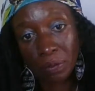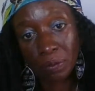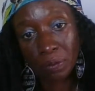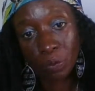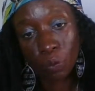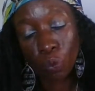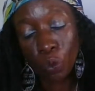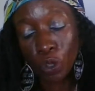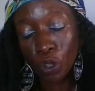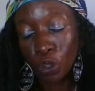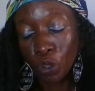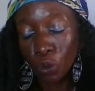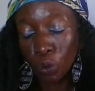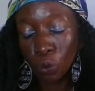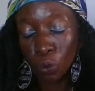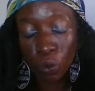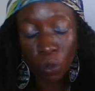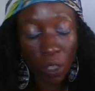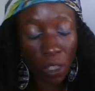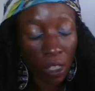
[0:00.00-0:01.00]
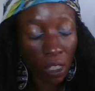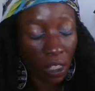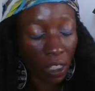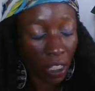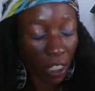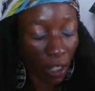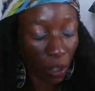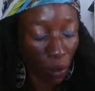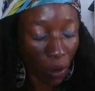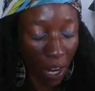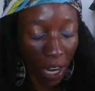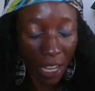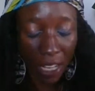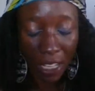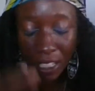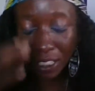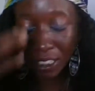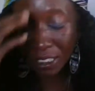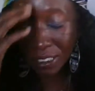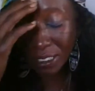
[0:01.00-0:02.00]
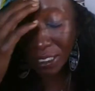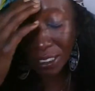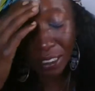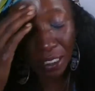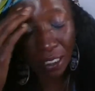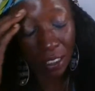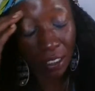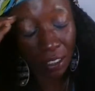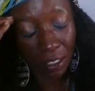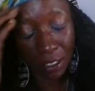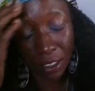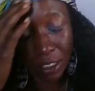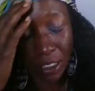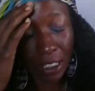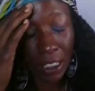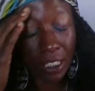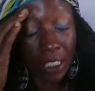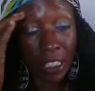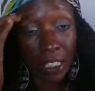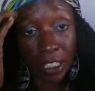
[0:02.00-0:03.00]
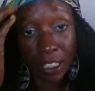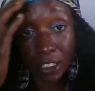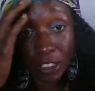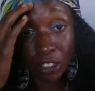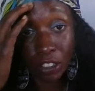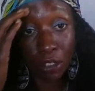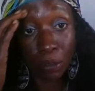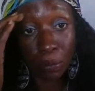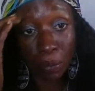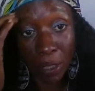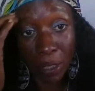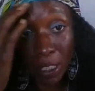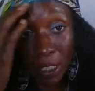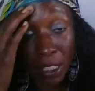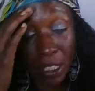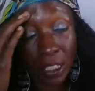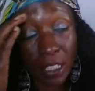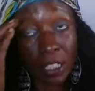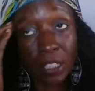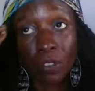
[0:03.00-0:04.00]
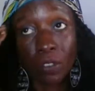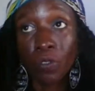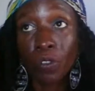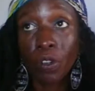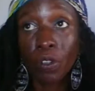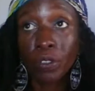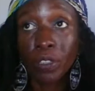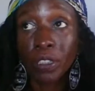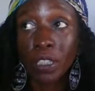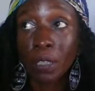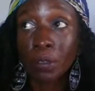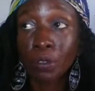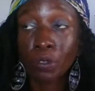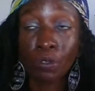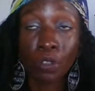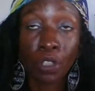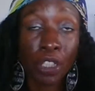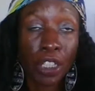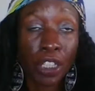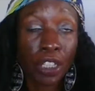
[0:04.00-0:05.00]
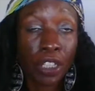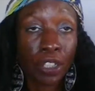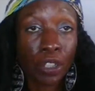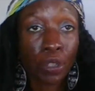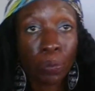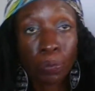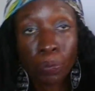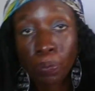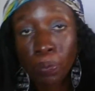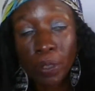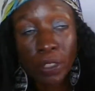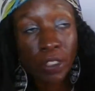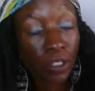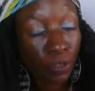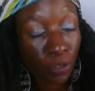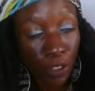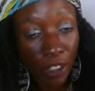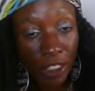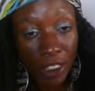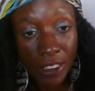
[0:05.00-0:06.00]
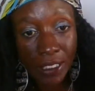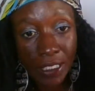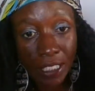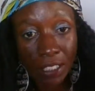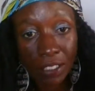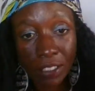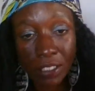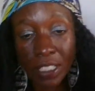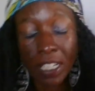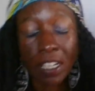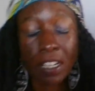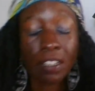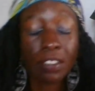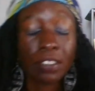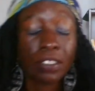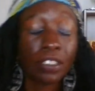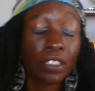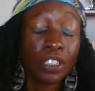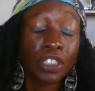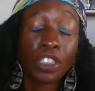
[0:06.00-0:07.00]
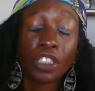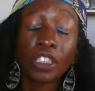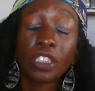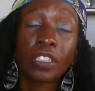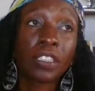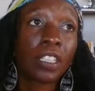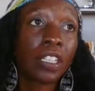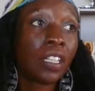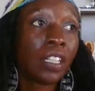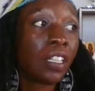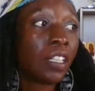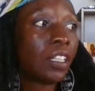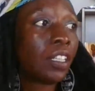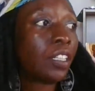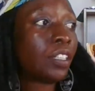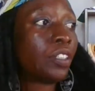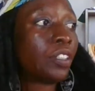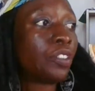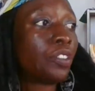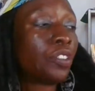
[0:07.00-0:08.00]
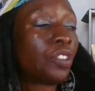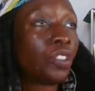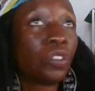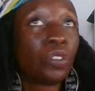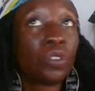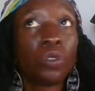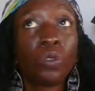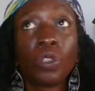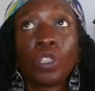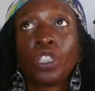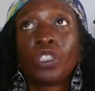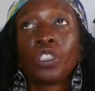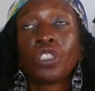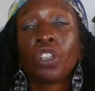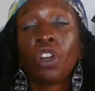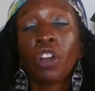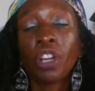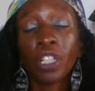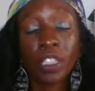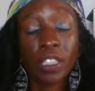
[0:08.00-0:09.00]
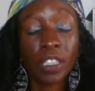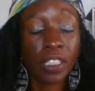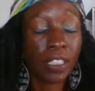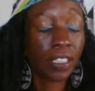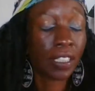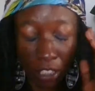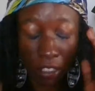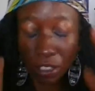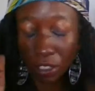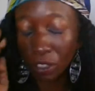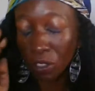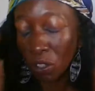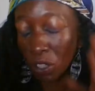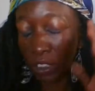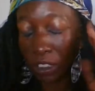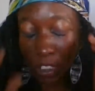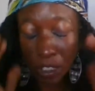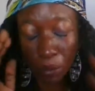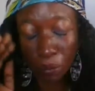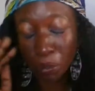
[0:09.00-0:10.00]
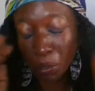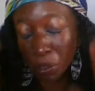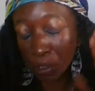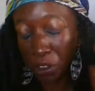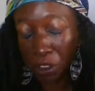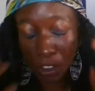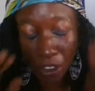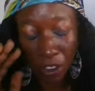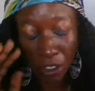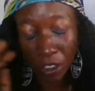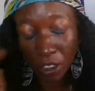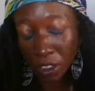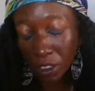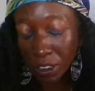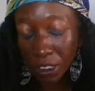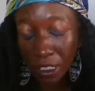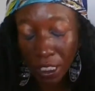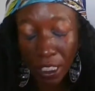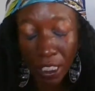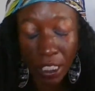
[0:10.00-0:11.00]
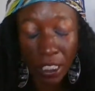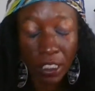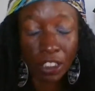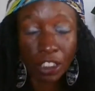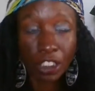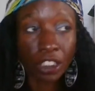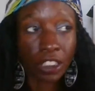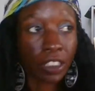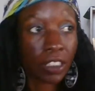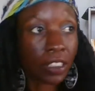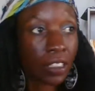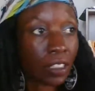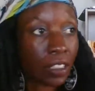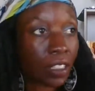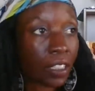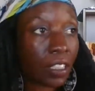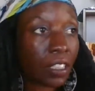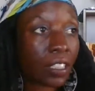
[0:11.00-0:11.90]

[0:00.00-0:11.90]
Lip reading: When you get quiet and get still and the kids are in bed and the phone stops ringing and you put your freaking cell down and it's just you in the darkness, the thoughts of the bullshit of the day, and it's just,